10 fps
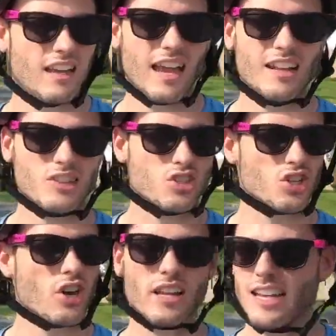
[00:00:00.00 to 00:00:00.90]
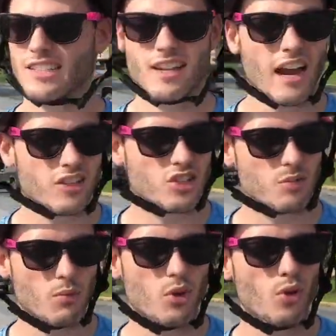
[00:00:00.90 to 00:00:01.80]
And it's jerky, it's not a
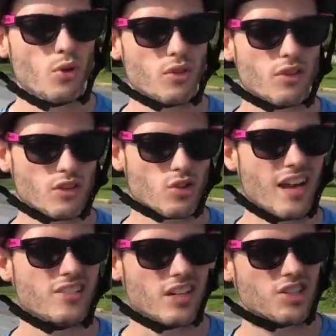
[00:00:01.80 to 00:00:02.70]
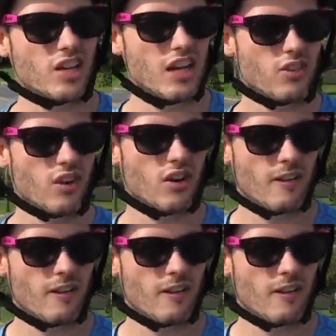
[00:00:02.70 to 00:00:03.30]
smooth transition either.